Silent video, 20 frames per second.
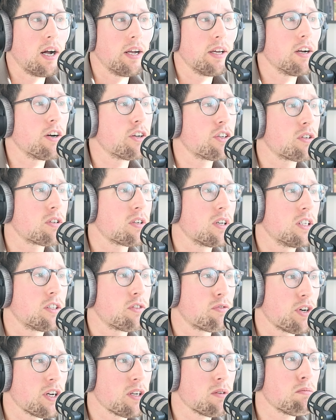
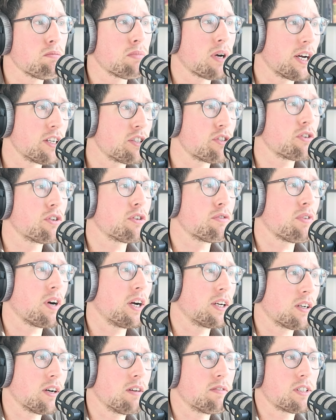it's written by
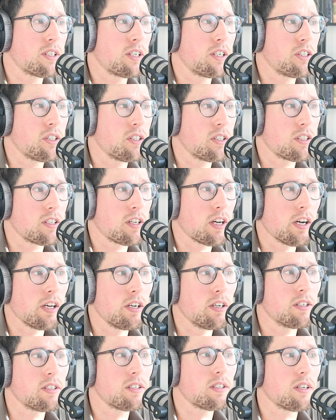certified conversation
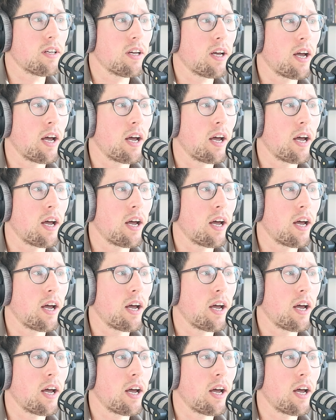designers,